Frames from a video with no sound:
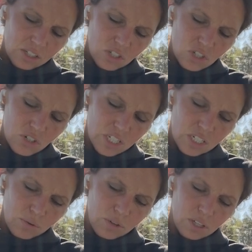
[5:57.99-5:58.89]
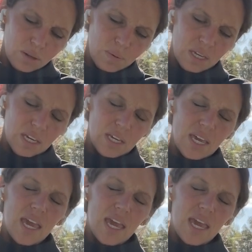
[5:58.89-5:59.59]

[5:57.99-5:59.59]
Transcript: Constrict it really big